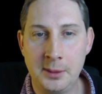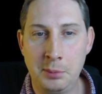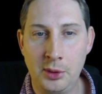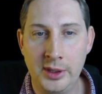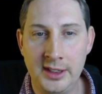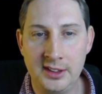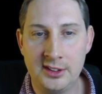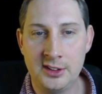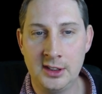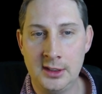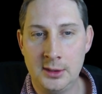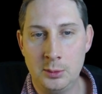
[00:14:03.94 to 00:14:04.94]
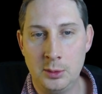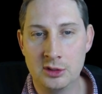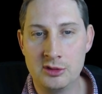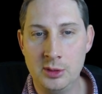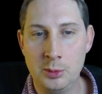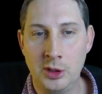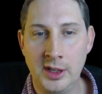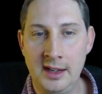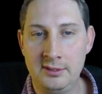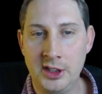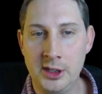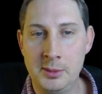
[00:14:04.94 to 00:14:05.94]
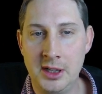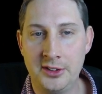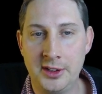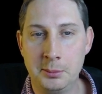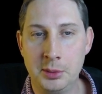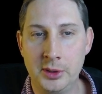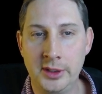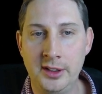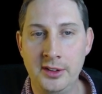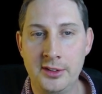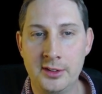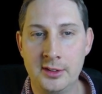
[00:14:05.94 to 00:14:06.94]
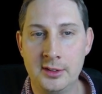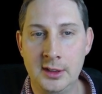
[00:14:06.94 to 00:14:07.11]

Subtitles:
points while group 1 have low melting points.